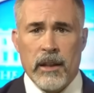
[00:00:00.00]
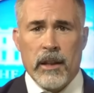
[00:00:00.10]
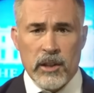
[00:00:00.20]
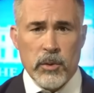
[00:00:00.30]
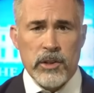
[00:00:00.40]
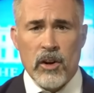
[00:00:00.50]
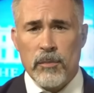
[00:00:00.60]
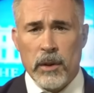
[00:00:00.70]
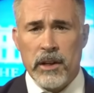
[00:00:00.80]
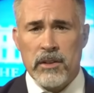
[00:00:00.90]
These
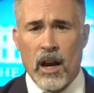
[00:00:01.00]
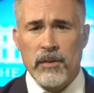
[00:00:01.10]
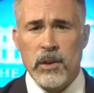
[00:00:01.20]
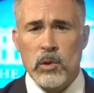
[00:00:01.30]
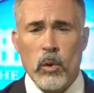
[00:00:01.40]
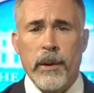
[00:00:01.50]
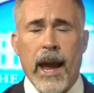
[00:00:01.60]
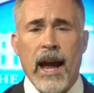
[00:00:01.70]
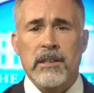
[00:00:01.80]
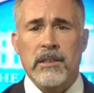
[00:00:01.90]
reserve police officers will be
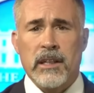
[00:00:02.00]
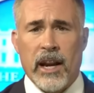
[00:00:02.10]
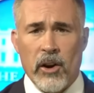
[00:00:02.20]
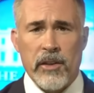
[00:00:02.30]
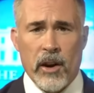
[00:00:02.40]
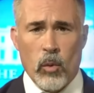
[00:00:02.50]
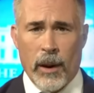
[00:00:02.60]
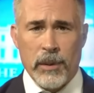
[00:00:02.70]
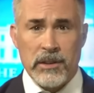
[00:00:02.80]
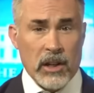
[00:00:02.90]
asked to carry their
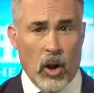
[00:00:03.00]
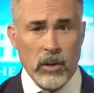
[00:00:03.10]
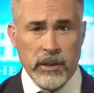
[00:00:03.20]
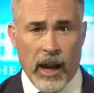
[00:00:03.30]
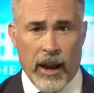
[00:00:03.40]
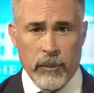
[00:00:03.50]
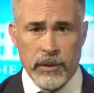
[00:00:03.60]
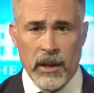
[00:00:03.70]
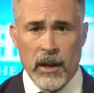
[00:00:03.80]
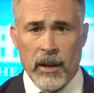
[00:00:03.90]
weapons at all times